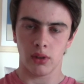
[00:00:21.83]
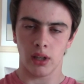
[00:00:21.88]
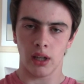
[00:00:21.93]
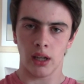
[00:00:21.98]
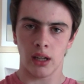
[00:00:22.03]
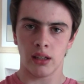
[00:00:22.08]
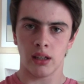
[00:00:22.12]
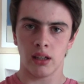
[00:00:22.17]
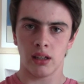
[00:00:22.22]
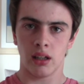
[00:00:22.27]

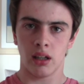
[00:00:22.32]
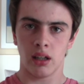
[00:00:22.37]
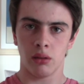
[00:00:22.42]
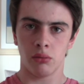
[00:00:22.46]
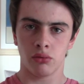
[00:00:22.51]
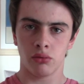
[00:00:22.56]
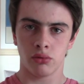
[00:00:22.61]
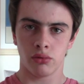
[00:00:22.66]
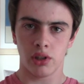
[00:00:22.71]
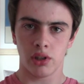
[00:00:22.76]
and then it
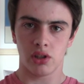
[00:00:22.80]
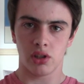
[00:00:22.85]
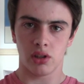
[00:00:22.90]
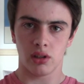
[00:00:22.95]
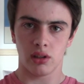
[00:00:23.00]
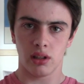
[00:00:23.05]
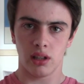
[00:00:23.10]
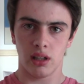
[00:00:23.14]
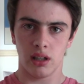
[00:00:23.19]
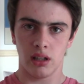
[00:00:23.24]

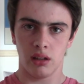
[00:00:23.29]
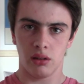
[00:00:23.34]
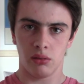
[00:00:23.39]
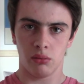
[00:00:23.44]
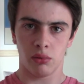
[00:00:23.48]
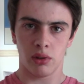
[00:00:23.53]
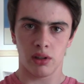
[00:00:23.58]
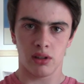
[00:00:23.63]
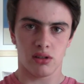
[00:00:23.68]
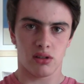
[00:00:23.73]
originally
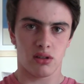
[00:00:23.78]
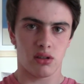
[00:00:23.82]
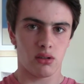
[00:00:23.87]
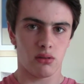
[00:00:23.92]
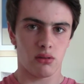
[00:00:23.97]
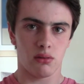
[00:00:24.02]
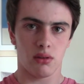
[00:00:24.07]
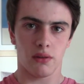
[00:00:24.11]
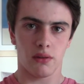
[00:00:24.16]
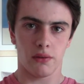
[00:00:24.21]
went
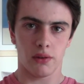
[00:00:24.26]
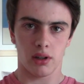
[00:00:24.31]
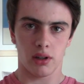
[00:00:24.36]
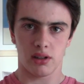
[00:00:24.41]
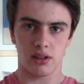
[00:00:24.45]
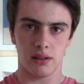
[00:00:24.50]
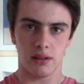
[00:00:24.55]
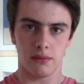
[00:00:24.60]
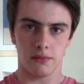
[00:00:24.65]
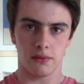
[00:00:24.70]
to the
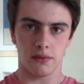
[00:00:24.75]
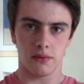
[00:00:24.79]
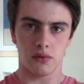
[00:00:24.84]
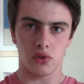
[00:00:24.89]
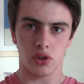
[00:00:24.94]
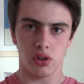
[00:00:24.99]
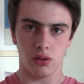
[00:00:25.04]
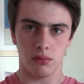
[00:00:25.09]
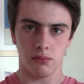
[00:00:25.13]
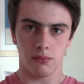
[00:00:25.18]
13th of
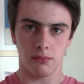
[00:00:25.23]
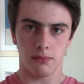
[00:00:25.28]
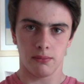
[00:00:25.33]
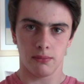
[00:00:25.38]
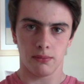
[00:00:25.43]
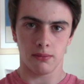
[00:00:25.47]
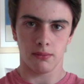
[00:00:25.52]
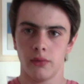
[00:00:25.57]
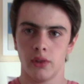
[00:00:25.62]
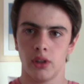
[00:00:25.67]
June,
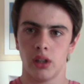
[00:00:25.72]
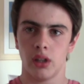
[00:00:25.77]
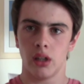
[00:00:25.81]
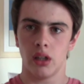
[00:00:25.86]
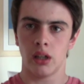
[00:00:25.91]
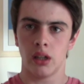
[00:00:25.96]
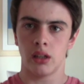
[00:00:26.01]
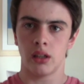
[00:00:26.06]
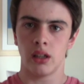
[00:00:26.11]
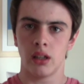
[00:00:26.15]

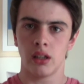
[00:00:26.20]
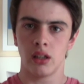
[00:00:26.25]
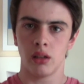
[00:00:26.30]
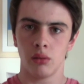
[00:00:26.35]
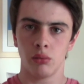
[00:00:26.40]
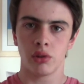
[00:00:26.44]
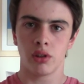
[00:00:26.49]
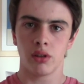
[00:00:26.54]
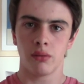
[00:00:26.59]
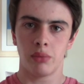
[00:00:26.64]
and then
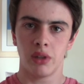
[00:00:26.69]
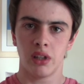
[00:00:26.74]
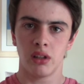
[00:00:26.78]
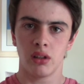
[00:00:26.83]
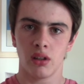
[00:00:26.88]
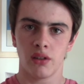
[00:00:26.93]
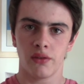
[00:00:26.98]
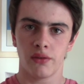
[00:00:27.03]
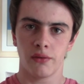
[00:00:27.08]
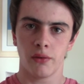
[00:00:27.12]
it would have been
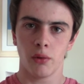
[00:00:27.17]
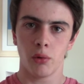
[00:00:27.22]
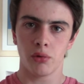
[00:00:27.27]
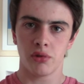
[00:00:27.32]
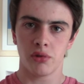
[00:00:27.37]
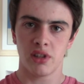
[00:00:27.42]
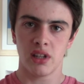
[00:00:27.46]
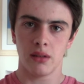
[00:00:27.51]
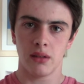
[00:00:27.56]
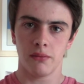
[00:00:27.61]
the
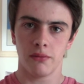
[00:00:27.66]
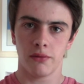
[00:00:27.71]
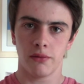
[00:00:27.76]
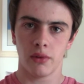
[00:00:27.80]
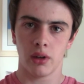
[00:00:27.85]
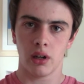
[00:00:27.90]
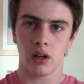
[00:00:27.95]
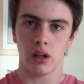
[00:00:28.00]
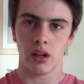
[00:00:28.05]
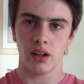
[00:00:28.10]
14th
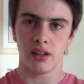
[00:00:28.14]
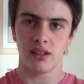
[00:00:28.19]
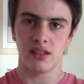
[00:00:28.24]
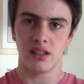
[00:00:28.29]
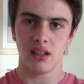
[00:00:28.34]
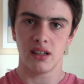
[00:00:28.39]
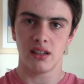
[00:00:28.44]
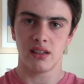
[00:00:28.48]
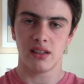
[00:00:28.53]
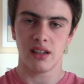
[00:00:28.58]
where I
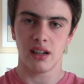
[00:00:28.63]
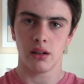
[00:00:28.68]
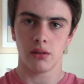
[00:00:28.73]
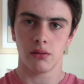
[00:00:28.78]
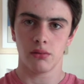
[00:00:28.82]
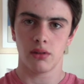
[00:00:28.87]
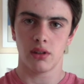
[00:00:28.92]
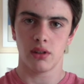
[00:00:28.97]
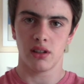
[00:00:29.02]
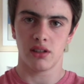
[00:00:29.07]
did
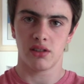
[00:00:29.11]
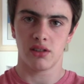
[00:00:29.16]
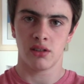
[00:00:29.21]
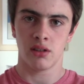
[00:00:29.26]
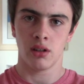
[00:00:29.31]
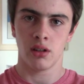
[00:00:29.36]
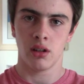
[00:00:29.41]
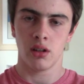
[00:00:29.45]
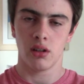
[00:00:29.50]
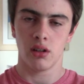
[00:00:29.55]
tell
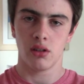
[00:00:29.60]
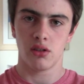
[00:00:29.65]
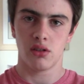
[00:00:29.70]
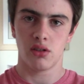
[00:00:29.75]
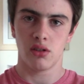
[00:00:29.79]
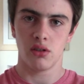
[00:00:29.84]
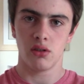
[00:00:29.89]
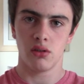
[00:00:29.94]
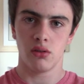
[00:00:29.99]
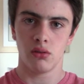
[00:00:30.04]
this
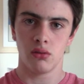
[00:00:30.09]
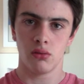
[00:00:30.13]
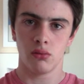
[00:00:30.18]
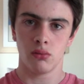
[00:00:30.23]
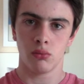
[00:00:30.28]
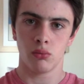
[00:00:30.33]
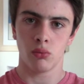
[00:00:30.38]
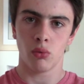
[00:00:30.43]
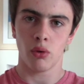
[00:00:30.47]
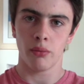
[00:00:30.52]

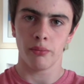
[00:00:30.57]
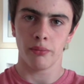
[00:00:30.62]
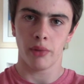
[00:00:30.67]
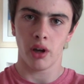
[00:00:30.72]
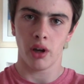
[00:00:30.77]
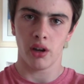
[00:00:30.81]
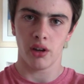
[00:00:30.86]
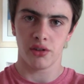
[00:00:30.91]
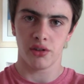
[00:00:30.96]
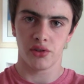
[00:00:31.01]
to one
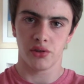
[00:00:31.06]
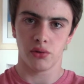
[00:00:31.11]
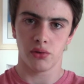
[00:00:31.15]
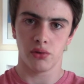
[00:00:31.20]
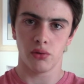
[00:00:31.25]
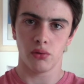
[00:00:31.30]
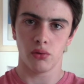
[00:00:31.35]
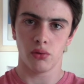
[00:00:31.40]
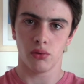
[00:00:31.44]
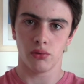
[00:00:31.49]

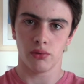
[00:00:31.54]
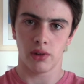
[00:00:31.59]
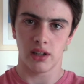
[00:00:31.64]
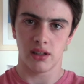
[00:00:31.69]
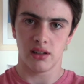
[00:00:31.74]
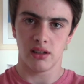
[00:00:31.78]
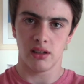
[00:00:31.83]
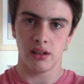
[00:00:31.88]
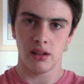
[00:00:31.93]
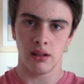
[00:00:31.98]
person
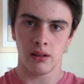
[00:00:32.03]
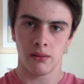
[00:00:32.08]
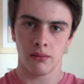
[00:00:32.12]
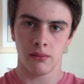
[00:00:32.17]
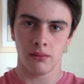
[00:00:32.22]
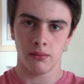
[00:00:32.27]
already.